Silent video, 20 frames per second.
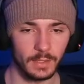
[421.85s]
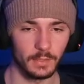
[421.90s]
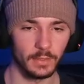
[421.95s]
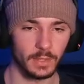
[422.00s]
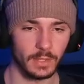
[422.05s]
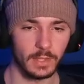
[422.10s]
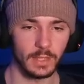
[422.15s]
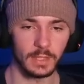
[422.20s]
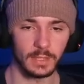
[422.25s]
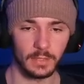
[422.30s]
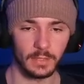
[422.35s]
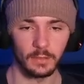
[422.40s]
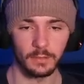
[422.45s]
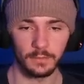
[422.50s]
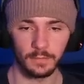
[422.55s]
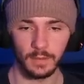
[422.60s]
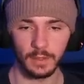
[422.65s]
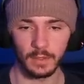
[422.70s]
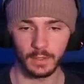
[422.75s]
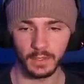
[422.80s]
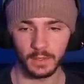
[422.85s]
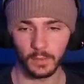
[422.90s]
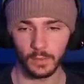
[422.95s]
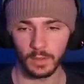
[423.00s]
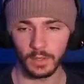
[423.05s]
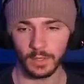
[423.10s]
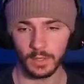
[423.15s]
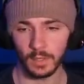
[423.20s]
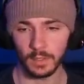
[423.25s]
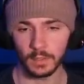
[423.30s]
you could get there fairly
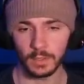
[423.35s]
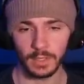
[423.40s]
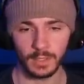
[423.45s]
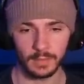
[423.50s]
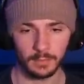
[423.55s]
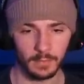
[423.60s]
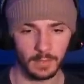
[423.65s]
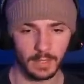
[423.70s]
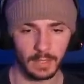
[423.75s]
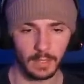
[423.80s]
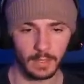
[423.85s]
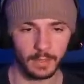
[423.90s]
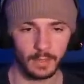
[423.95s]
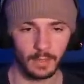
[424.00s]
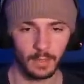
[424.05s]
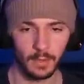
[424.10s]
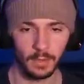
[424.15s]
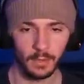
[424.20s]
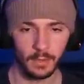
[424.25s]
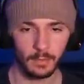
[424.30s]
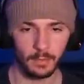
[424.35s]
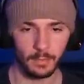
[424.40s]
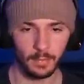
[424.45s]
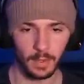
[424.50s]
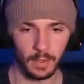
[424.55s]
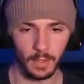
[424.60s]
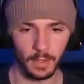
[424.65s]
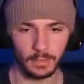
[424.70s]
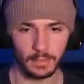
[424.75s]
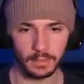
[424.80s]
quick, unlike me.
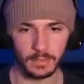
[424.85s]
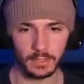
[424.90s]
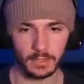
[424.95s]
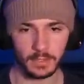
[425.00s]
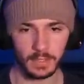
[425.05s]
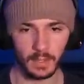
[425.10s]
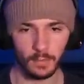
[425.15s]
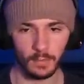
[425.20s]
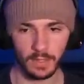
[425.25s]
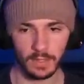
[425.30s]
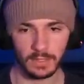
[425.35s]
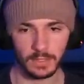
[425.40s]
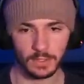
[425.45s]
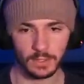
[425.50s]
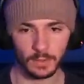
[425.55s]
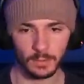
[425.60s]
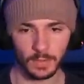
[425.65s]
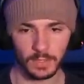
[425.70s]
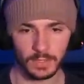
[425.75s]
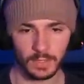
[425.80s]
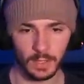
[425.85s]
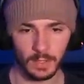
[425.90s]
But since I wasted so much